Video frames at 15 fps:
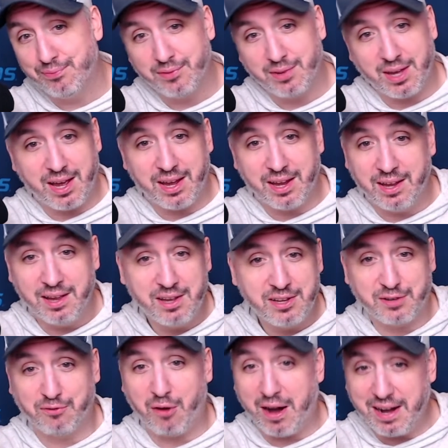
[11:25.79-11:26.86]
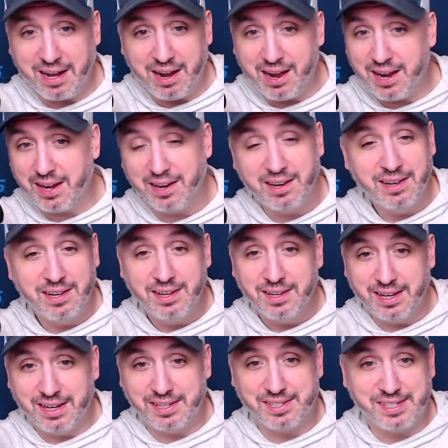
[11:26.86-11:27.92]
Okay. It's Friday night,
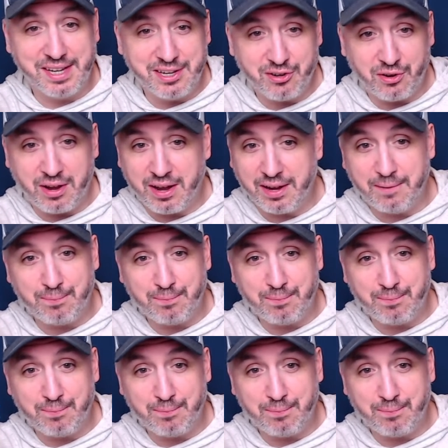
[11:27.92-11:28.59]
it's senior night.